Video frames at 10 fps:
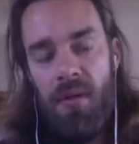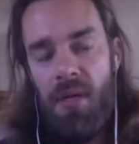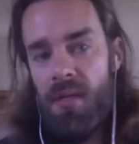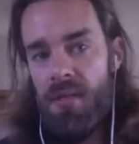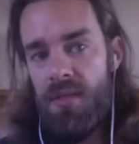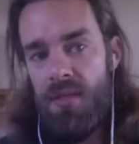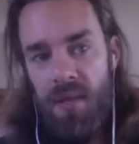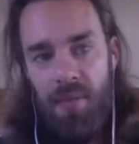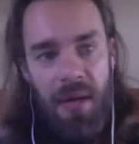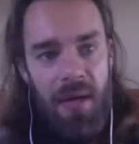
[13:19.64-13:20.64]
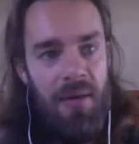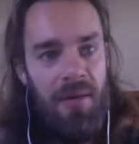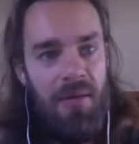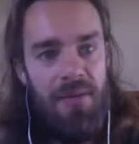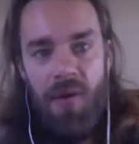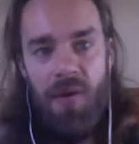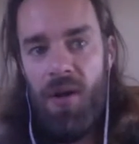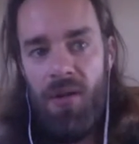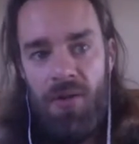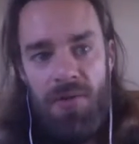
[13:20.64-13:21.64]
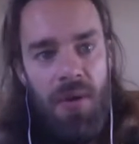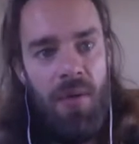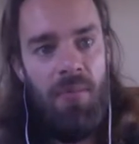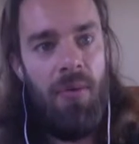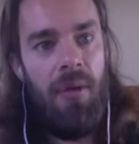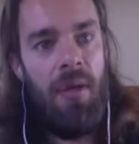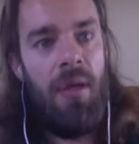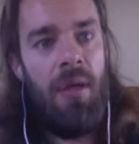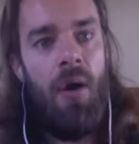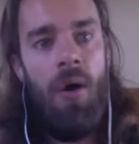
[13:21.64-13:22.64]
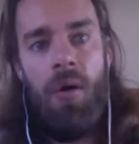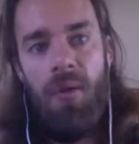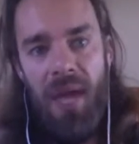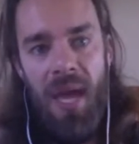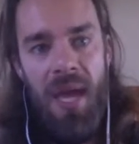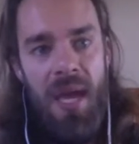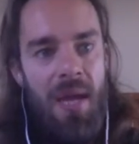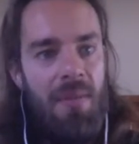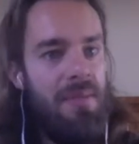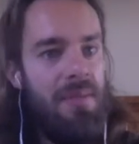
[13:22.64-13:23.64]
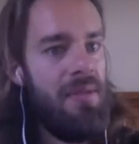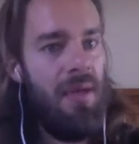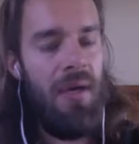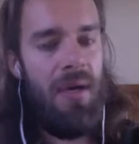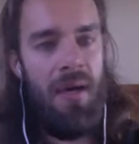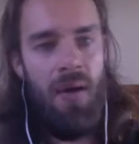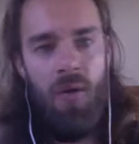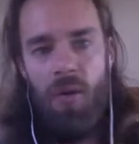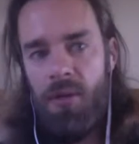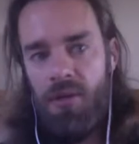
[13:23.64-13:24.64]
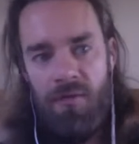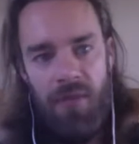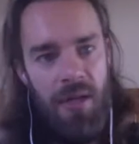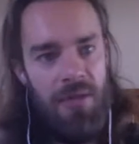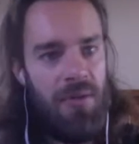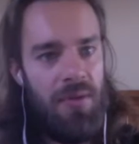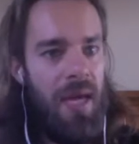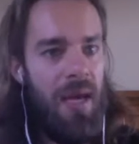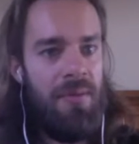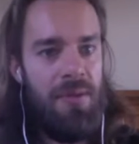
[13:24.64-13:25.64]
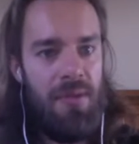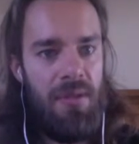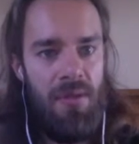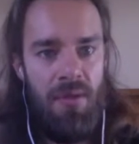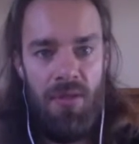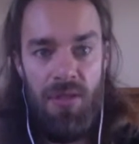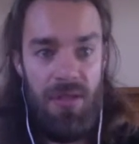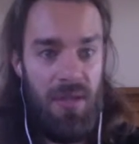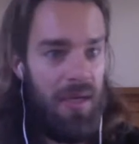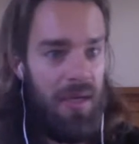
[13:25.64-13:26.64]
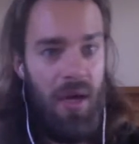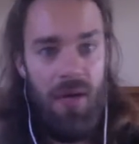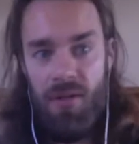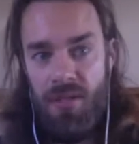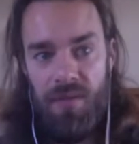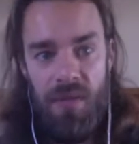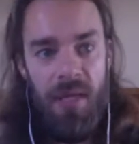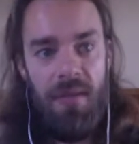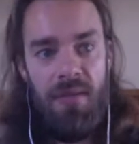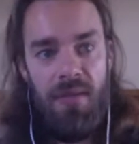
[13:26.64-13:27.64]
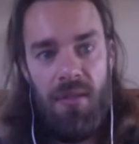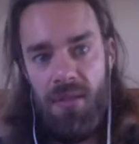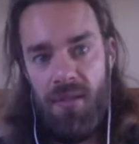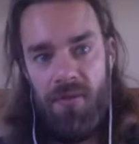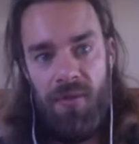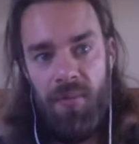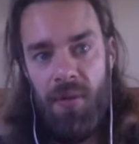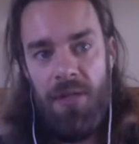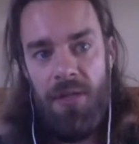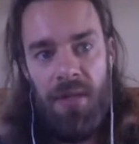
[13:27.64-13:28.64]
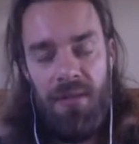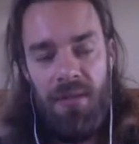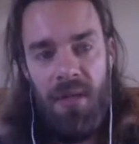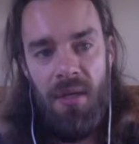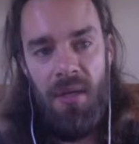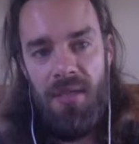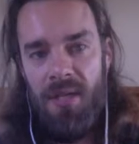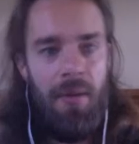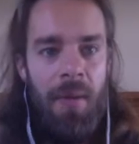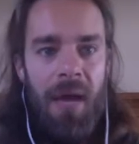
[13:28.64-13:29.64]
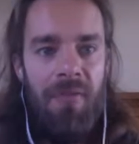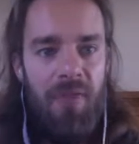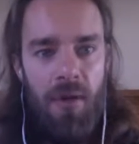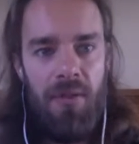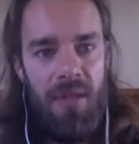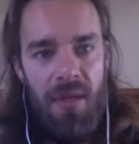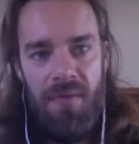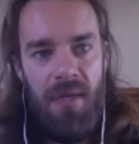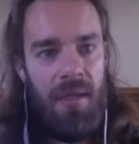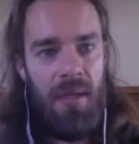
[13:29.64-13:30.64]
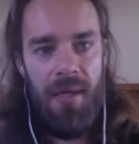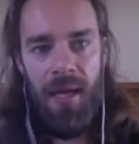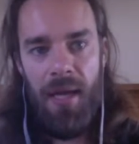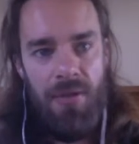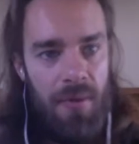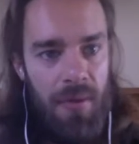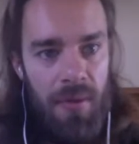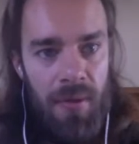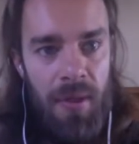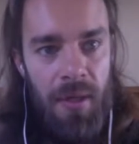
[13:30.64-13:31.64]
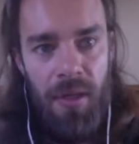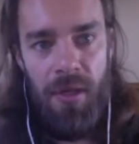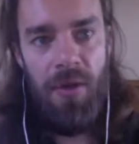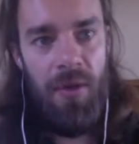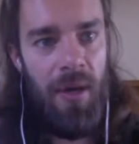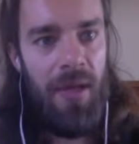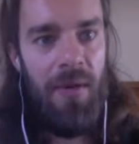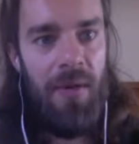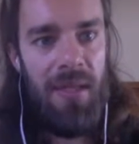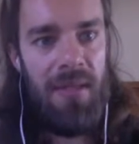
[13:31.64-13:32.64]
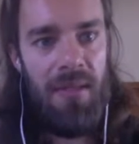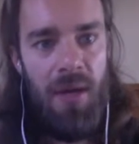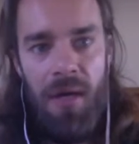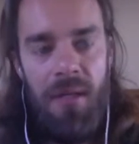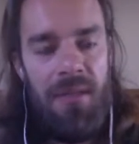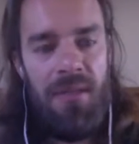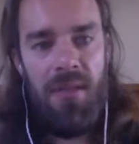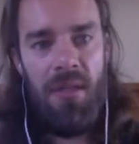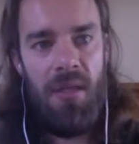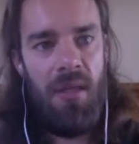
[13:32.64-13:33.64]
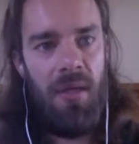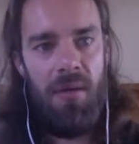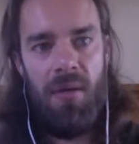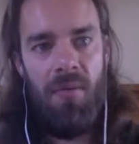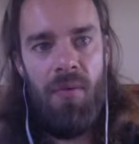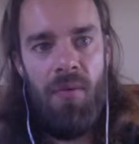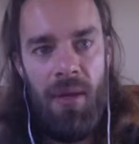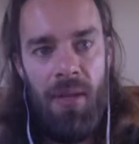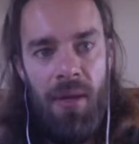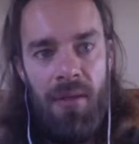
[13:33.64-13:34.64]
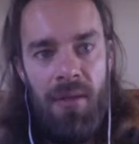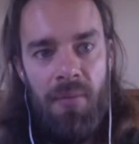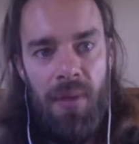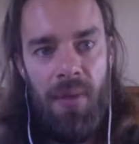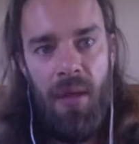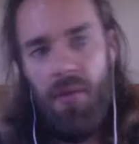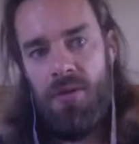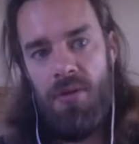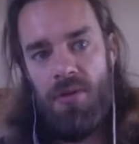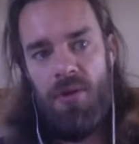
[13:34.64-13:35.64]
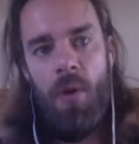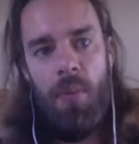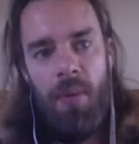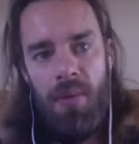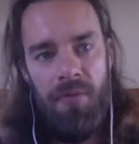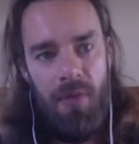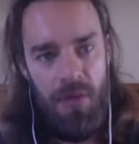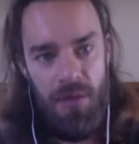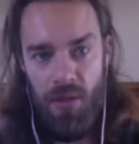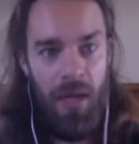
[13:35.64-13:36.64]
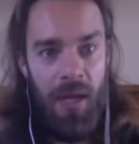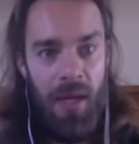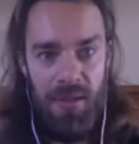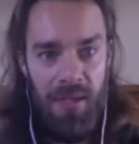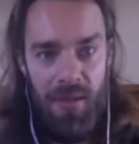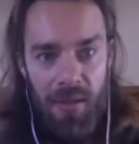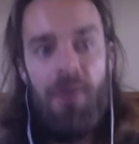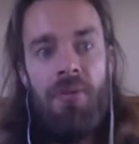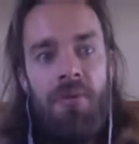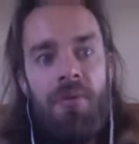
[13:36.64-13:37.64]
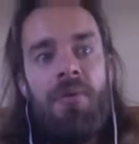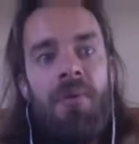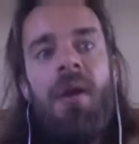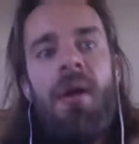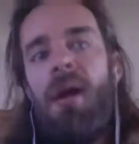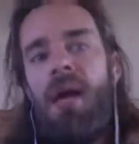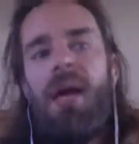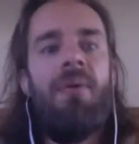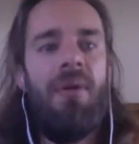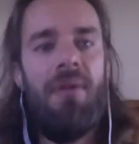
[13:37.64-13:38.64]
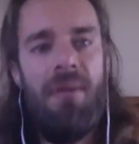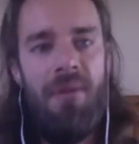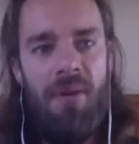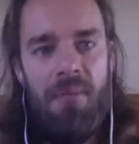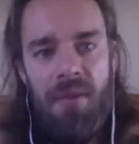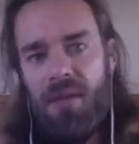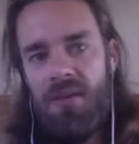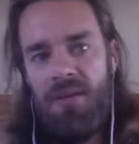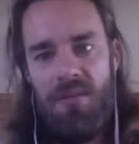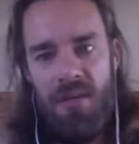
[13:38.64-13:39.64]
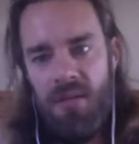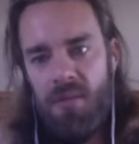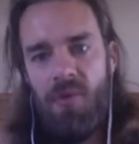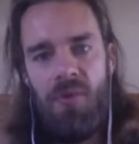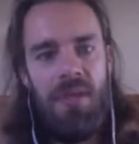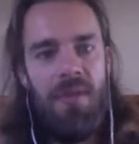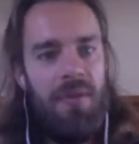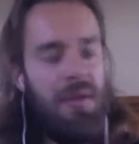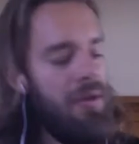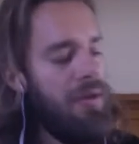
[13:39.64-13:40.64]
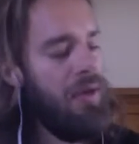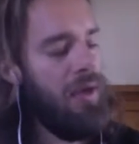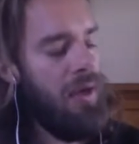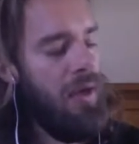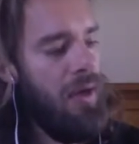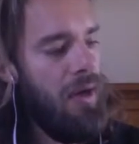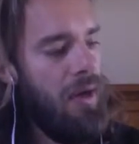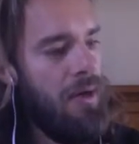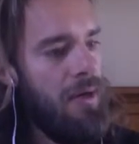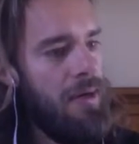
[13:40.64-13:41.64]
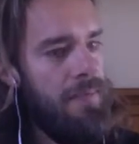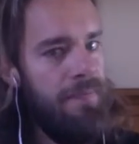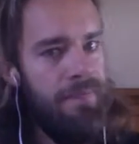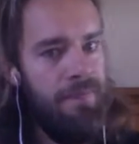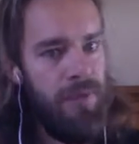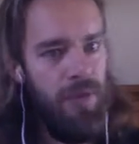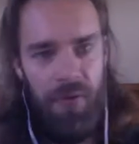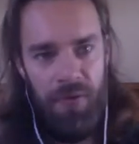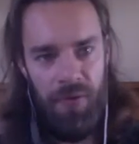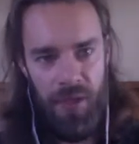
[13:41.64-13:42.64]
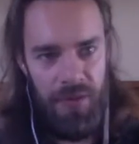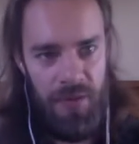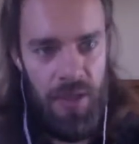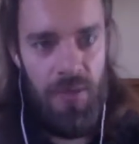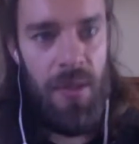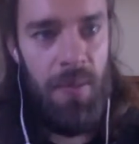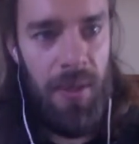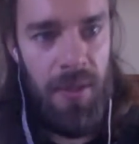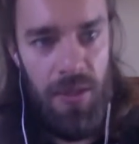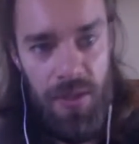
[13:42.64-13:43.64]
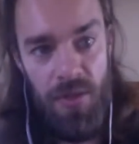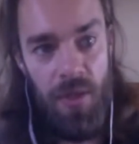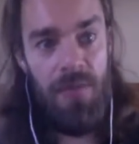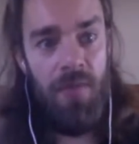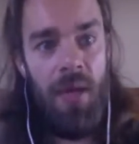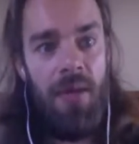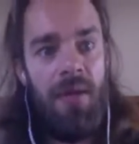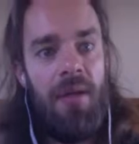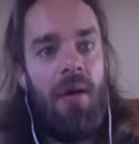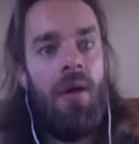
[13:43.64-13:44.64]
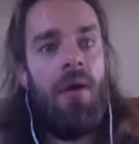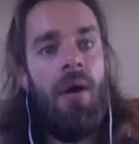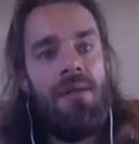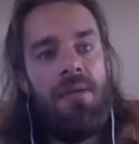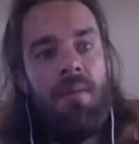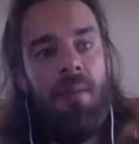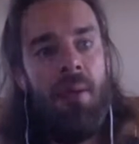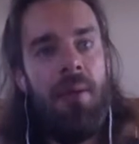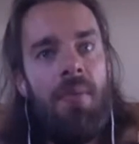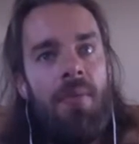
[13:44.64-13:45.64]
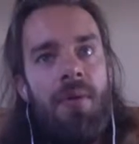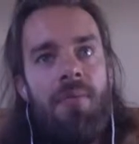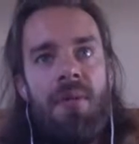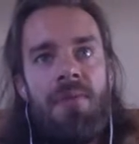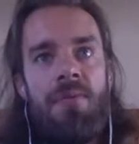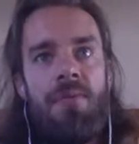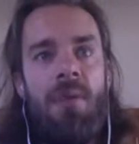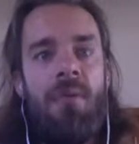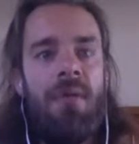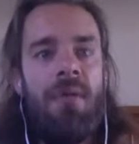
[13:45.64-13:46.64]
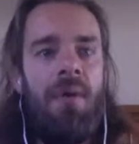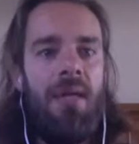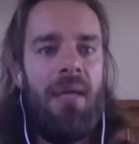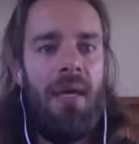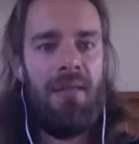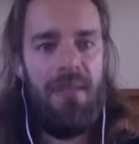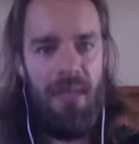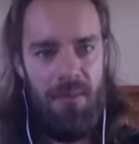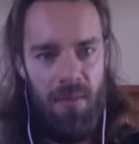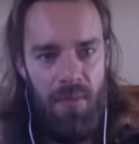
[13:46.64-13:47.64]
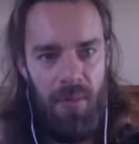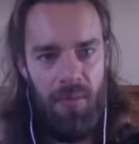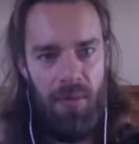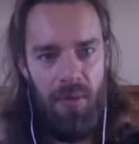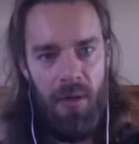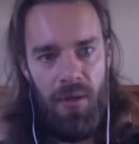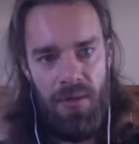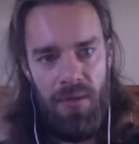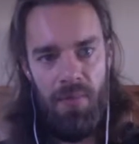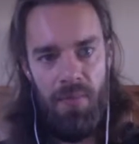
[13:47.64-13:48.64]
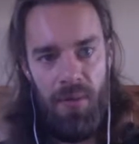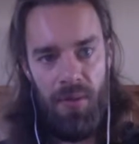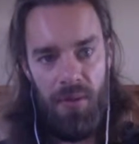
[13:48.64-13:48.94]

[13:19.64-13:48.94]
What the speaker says: design patterns for user onboarding, all the games, a whole bunch of financial dApps. So there's just like hundreds of links to different projects. Some of them have notes, and I've done like actual UI UX audits and like written about them, but others are just open. But if you're just looking to like look through, hey, what are all the Ethereum things? There's like some cool stuff in there. So feel free to use it. But just in terms of what I think are awesome, I mean, I'm really impressed with Dharma and DYDX, teams that built protocols and then built